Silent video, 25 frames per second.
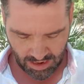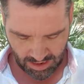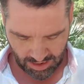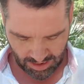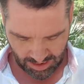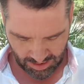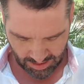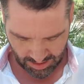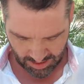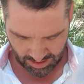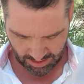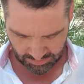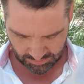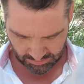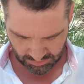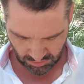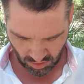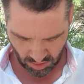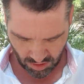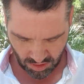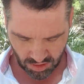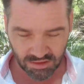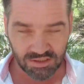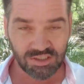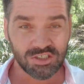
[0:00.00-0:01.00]
And
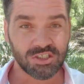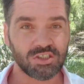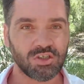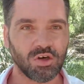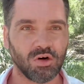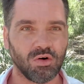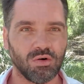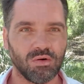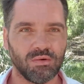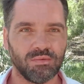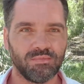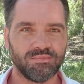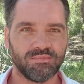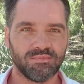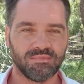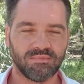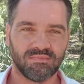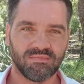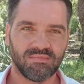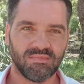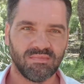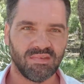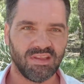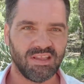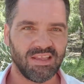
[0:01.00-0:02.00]
also,
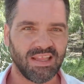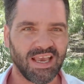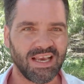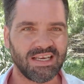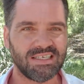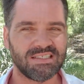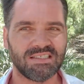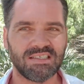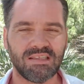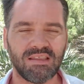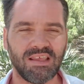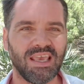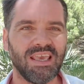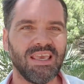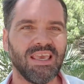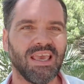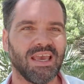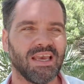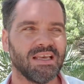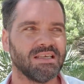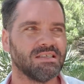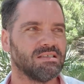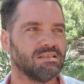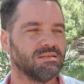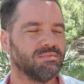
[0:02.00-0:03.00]
next thing
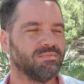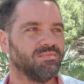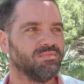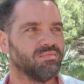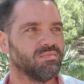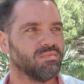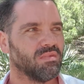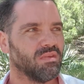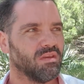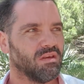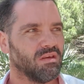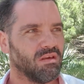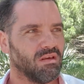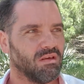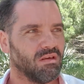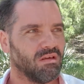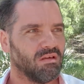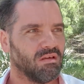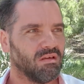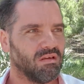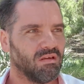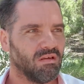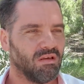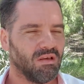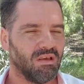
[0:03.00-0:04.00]
is,
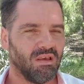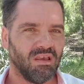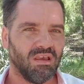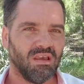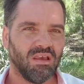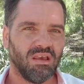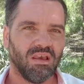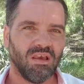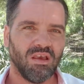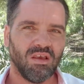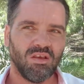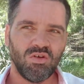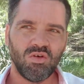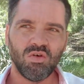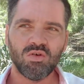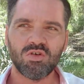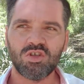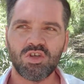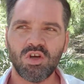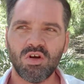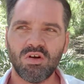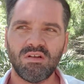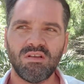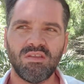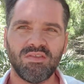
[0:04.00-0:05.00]
you
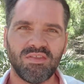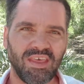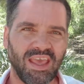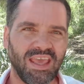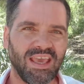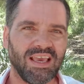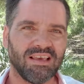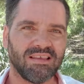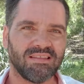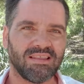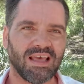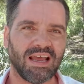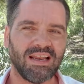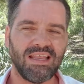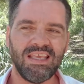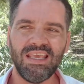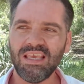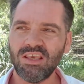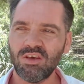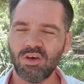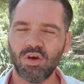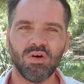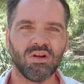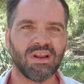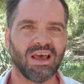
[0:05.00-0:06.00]
should think that he
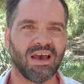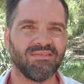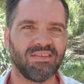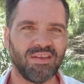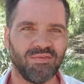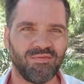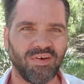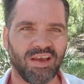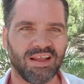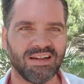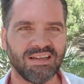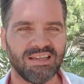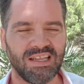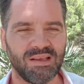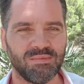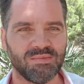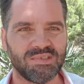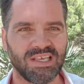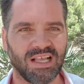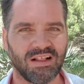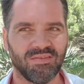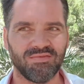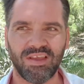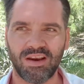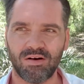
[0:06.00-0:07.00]
could have defended
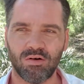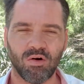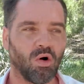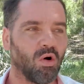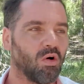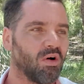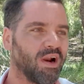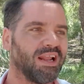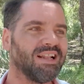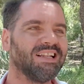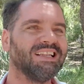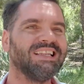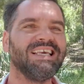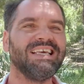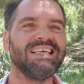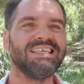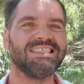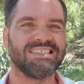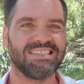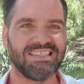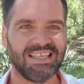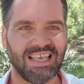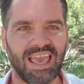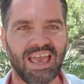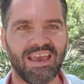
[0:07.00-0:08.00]
himself there, or at
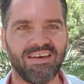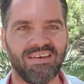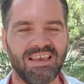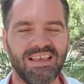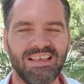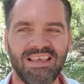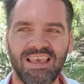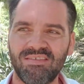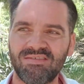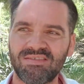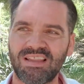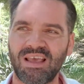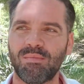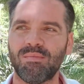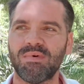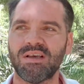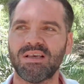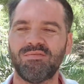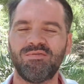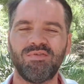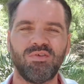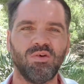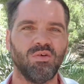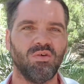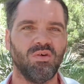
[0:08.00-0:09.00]
least given them
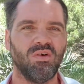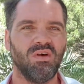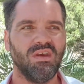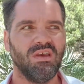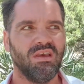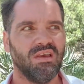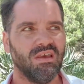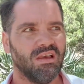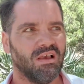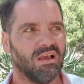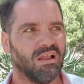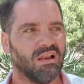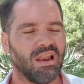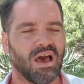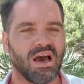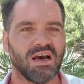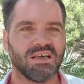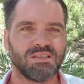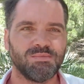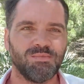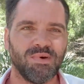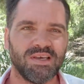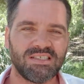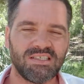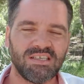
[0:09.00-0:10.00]
a few
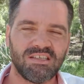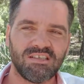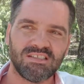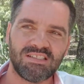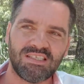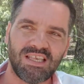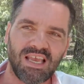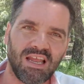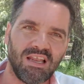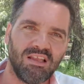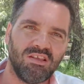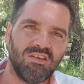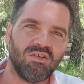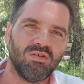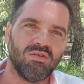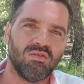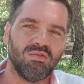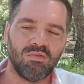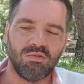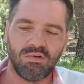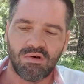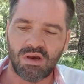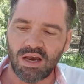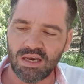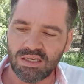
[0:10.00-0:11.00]
last messages, said,
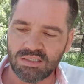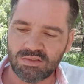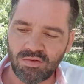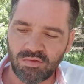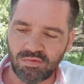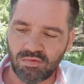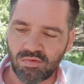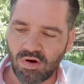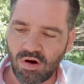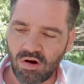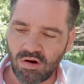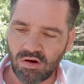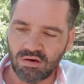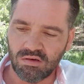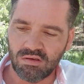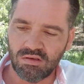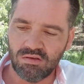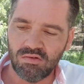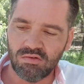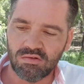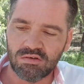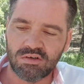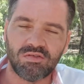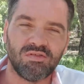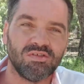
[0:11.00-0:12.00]
you guys were wrong,
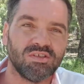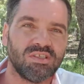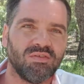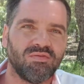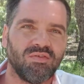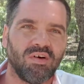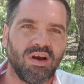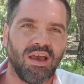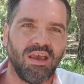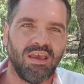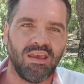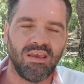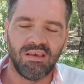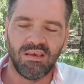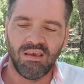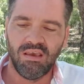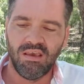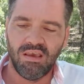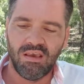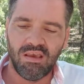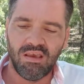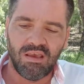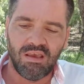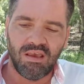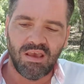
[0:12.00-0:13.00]
you're crucifying
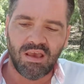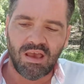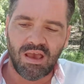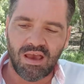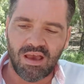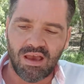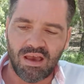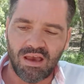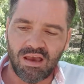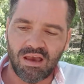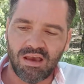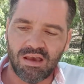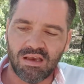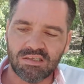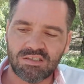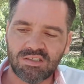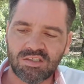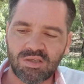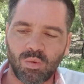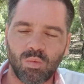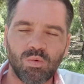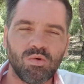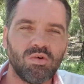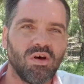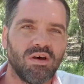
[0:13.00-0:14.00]

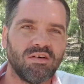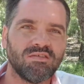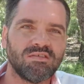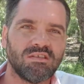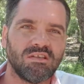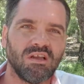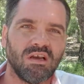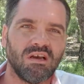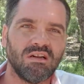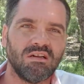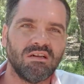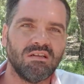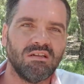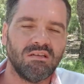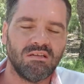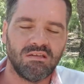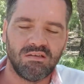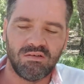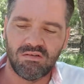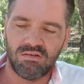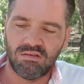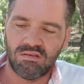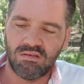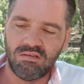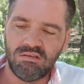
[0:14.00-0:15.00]
someone who has done
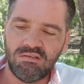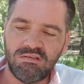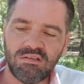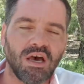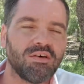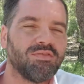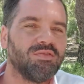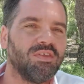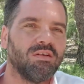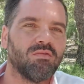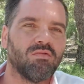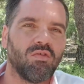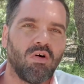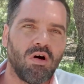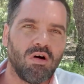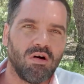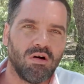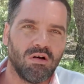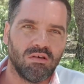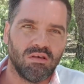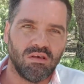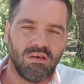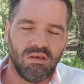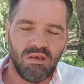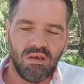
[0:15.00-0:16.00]
nothing
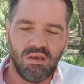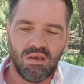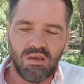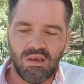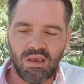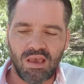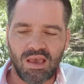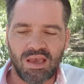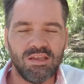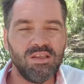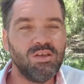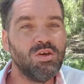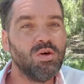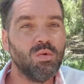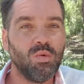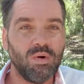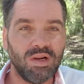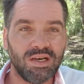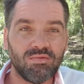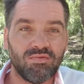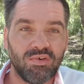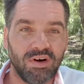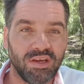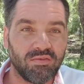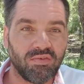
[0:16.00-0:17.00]
wrong, and you
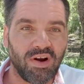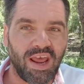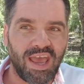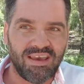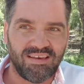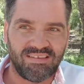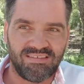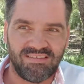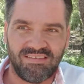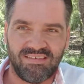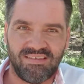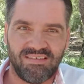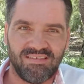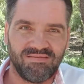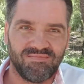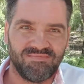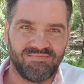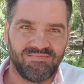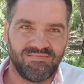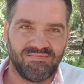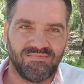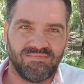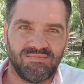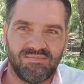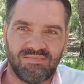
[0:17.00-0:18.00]
will regret.
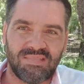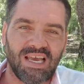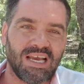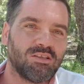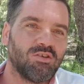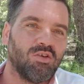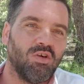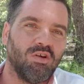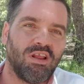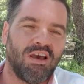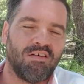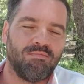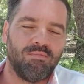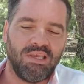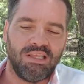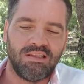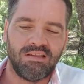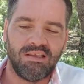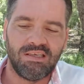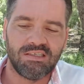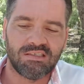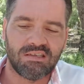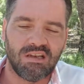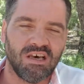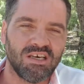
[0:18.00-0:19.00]
That could have been
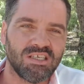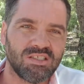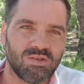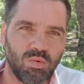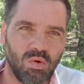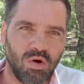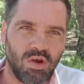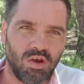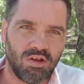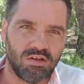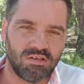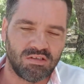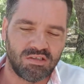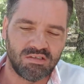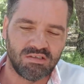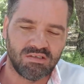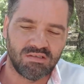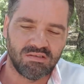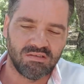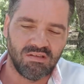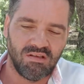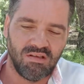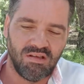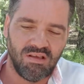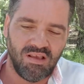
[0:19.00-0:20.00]
his last words.
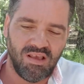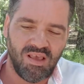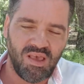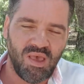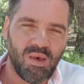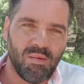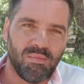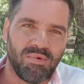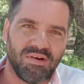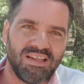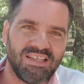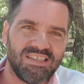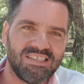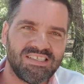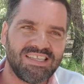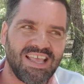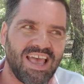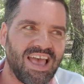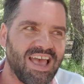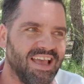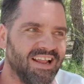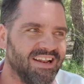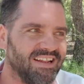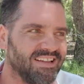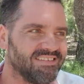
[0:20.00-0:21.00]
But
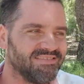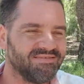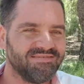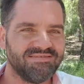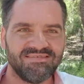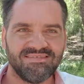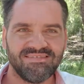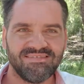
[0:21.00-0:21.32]
instead,